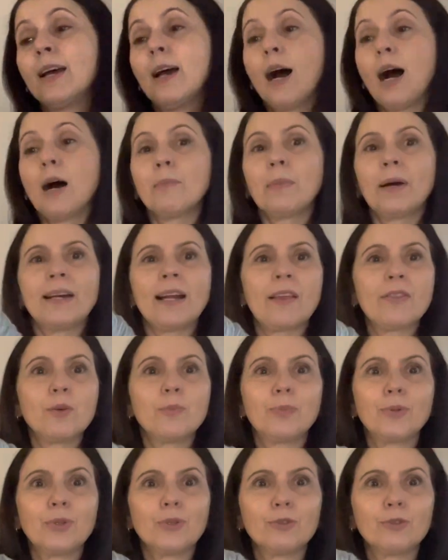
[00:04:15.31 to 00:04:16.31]
Another
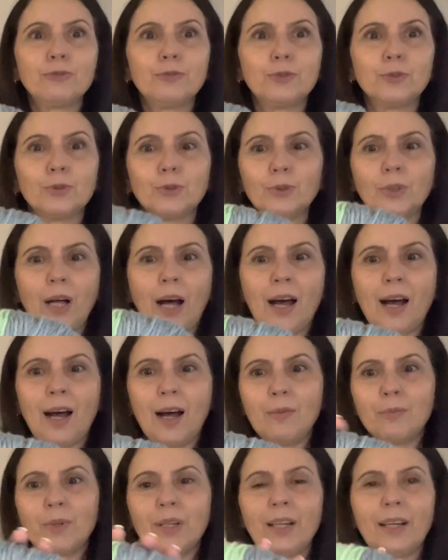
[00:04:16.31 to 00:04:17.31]
beautiful
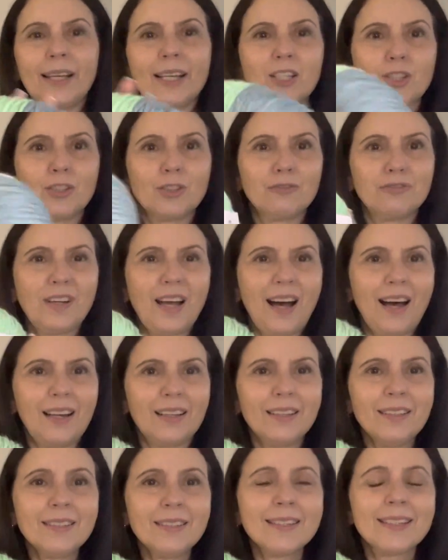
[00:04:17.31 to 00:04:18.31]
collection of
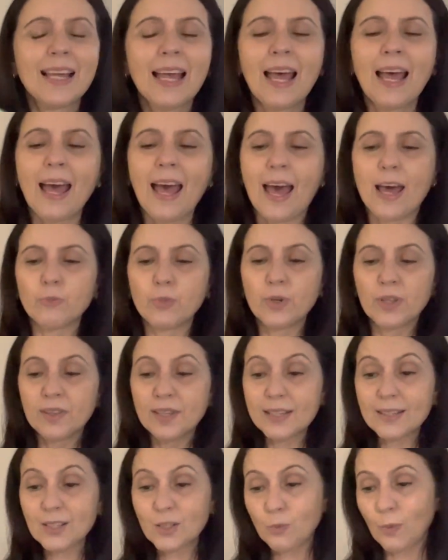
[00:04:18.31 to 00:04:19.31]
colors, and with
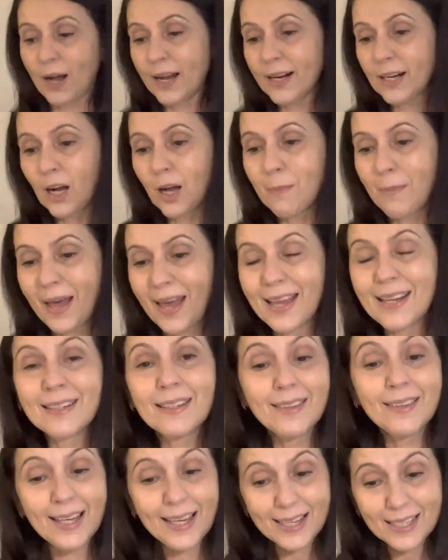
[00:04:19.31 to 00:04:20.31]
this one I
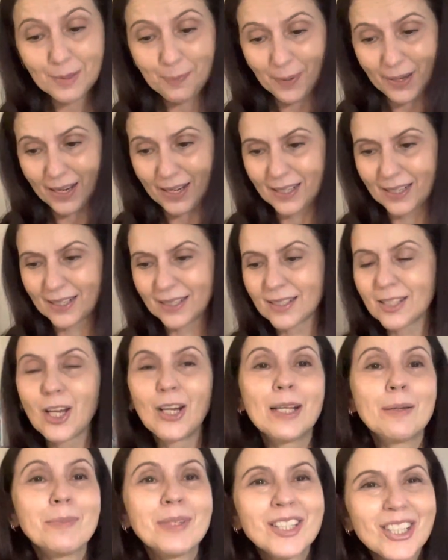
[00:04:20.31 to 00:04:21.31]
made these beanies. So
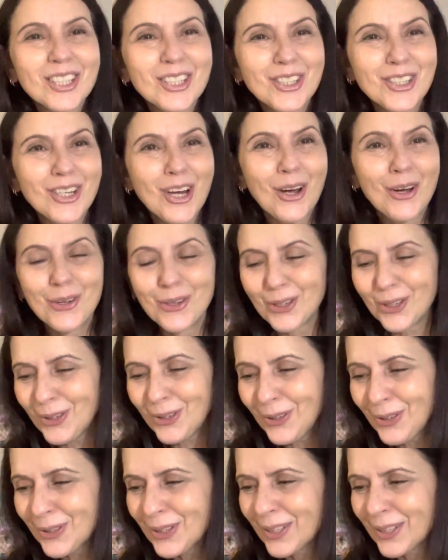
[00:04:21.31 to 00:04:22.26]
let me just show you.